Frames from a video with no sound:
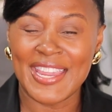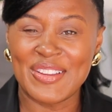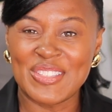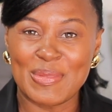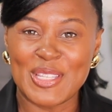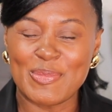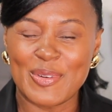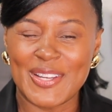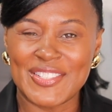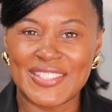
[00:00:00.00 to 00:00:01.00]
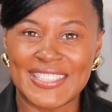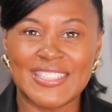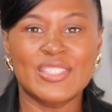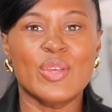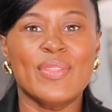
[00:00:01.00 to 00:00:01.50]
here's some inspiration.
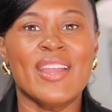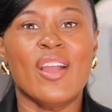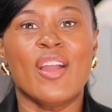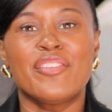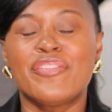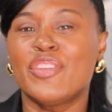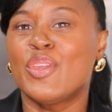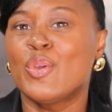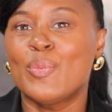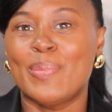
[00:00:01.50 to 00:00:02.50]
So, there are a few